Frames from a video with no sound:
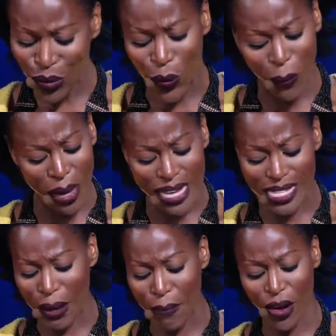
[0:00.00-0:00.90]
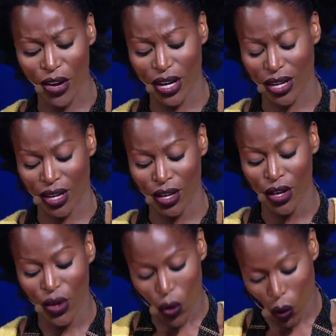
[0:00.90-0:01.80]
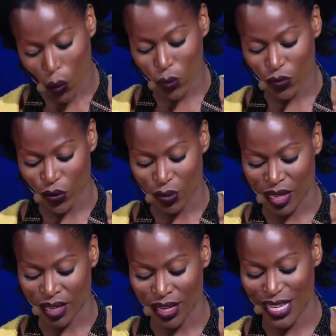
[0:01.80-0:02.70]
What makes America home for me